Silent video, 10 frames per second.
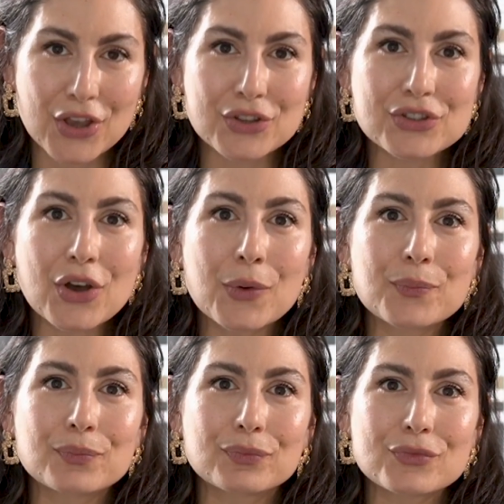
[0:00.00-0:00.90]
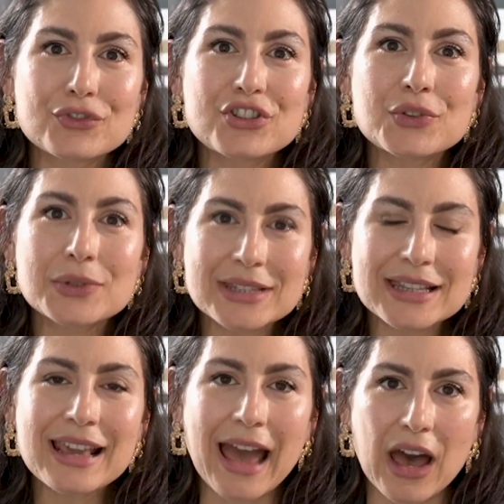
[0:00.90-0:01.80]
So, do you
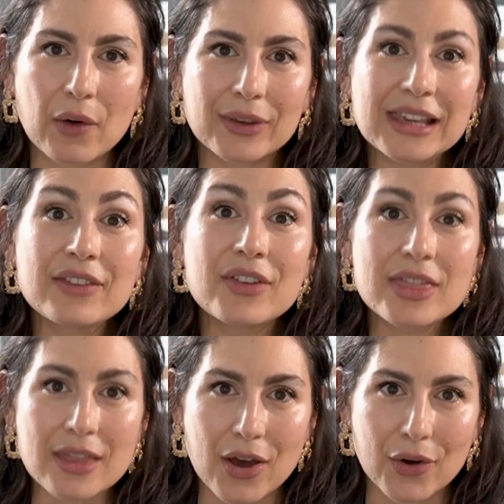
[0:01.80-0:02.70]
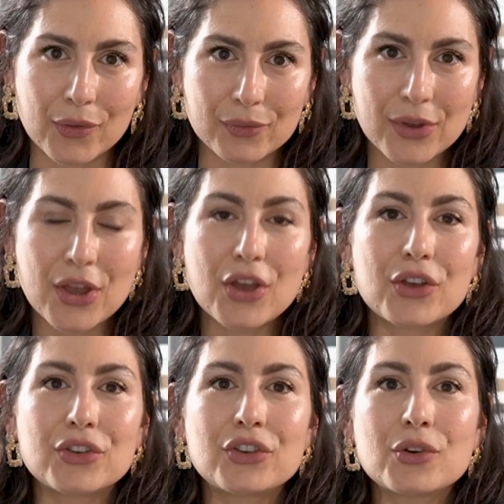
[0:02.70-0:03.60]
see how, even though
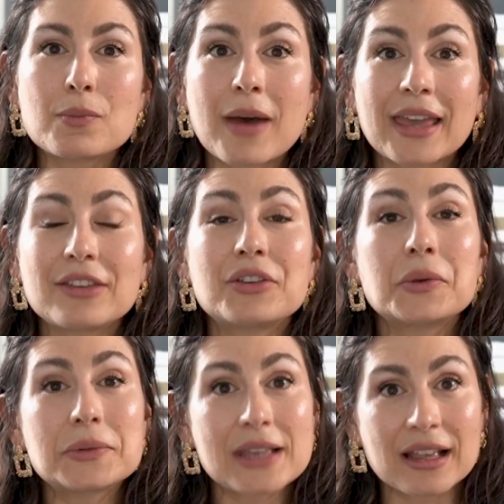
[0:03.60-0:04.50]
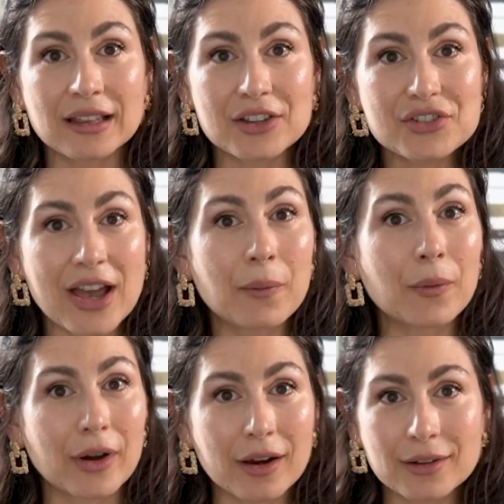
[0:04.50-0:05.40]
you might use English at
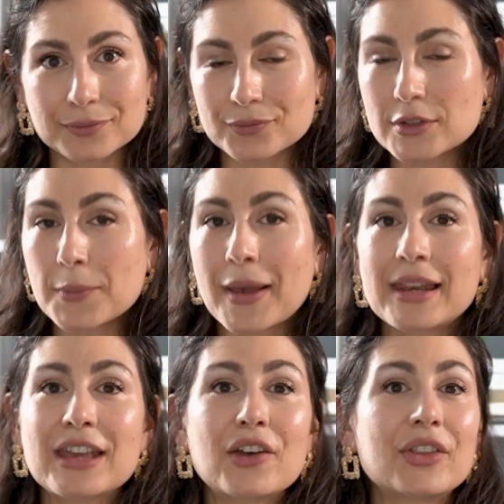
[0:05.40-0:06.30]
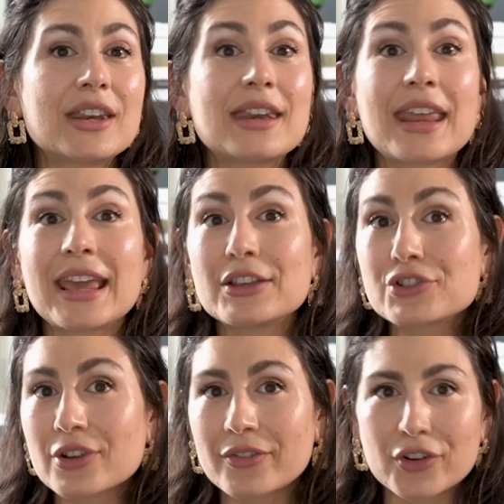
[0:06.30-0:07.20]
work, depending on the
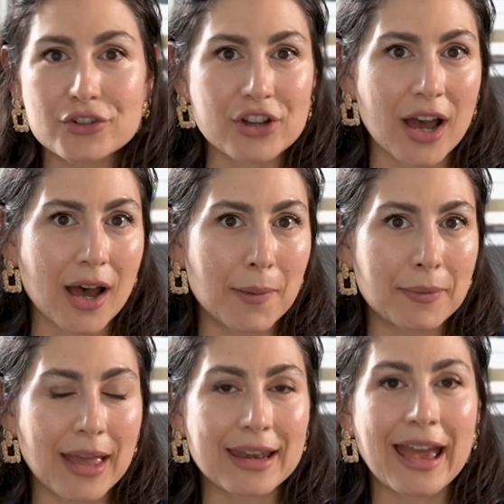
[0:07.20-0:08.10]
nature of your job and